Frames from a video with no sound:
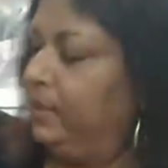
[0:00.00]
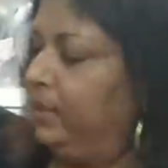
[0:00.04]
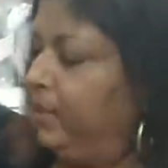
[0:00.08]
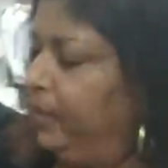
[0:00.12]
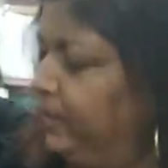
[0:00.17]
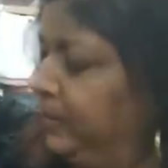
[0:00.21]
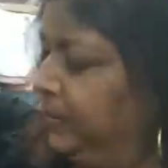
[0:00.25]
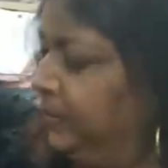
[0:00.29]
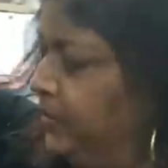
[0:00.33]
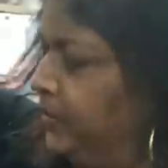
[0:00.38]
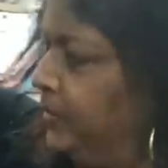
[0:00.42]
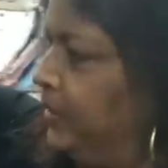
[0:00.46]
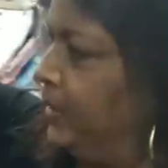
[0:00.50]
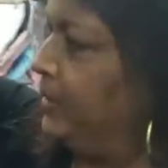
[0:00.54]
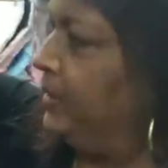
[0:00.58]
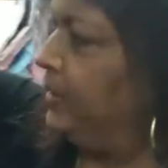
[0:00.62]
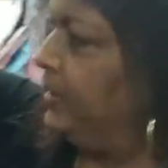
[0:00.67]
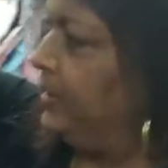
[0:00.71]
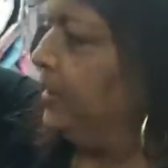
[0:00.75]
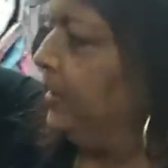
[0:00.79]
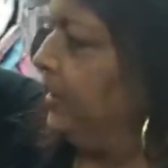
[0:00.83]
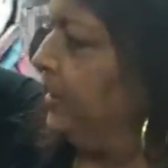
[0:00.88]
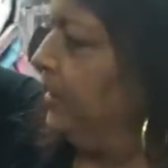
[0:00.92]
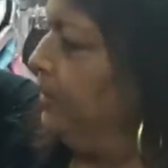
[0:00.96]
gongs and
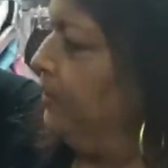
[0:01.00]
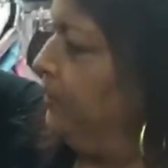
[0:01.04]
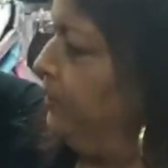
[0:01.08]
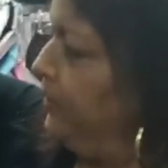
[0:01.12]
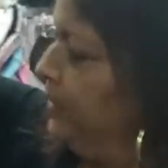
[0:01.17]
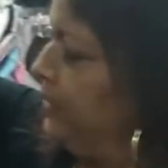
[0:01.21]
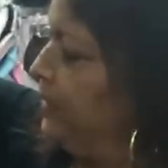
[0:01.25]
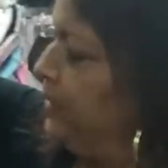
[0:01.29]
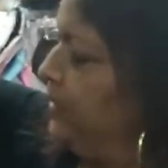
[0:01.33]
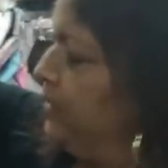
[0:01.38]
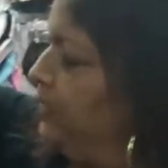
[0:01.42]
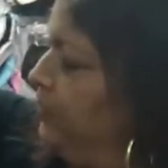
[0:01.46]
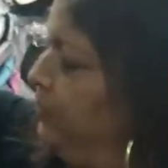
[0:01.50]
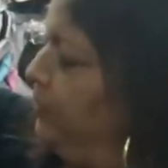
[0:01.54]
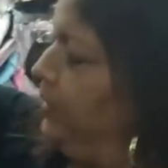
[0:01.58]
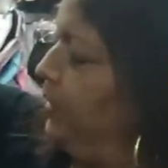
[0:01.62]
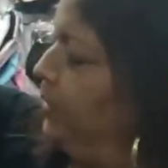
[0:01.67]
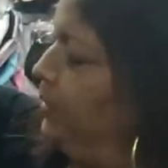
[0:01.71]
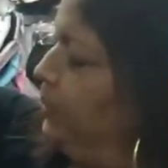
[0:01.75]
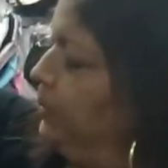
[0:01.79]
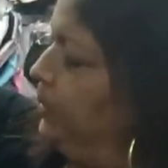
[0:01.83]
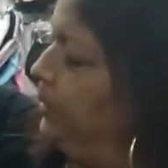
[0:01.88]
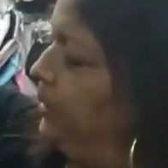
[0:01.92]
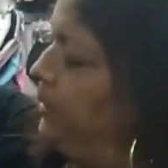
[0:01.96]
stuff. This is mm-hmm.
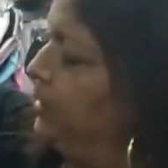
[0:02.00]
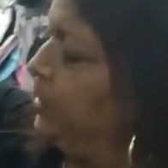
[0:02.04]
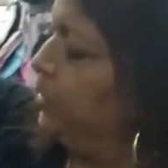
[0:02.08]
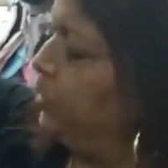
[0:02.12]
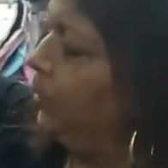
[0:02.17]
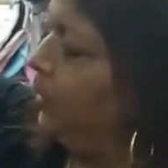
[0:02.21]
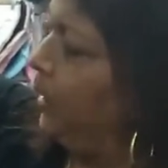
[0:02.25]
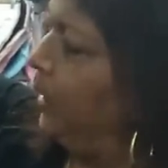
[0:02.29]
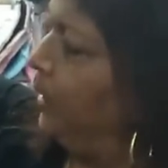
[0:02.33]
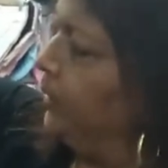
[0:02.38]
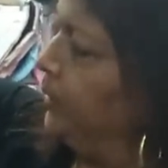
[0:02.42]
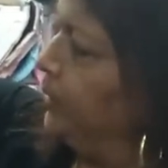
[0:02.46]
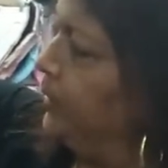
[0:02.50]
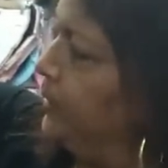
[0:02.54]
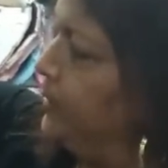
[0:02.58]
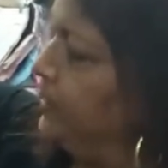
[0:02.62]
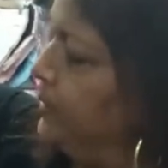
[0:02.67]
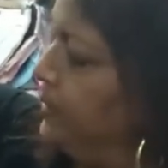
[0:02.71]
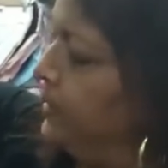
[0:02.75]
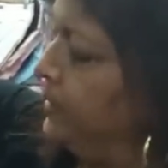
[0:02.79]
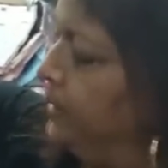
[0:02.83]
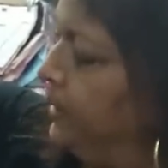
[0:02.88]
available in two colors.